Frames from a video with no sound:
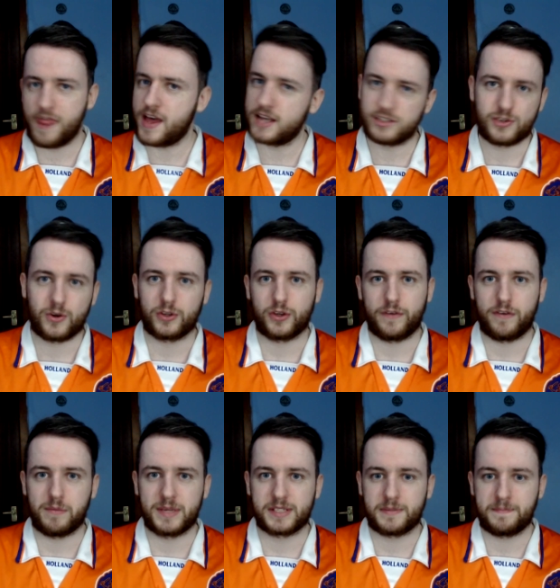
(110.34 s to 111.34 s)
That's no
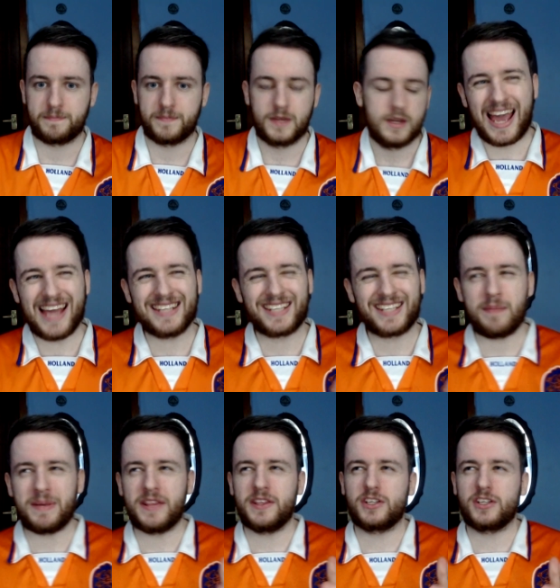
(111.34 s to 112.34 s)
euphemism. It's going
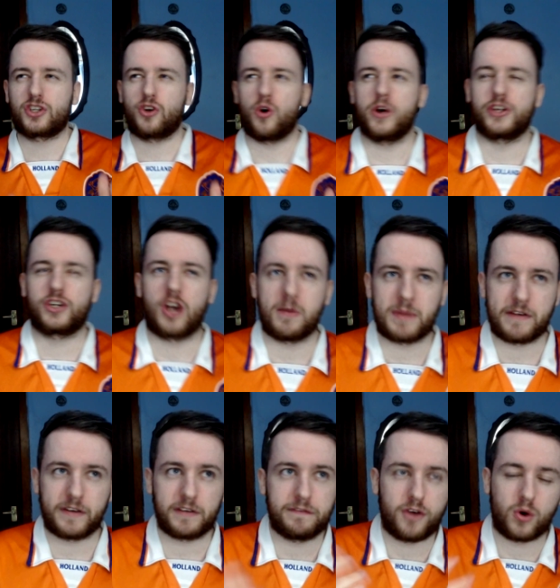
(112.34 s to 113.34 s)
to be in the Scottish Cup, and I
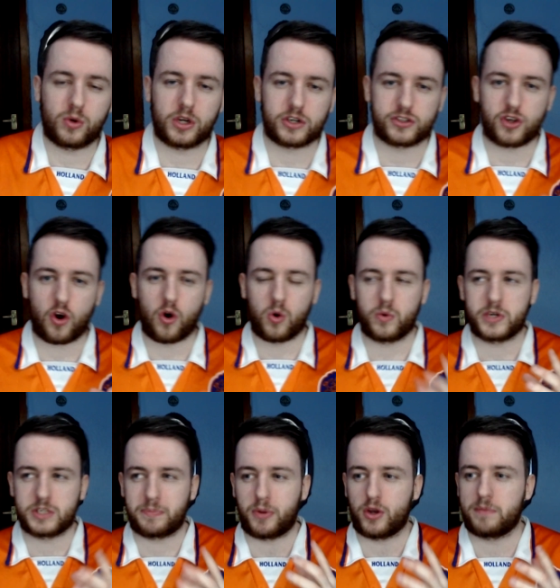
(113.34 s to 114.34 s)
think Falkirk's
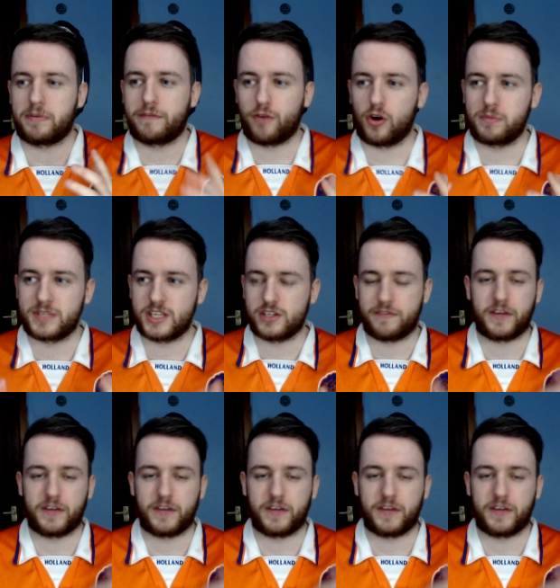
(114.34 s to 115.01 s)
always put in performances.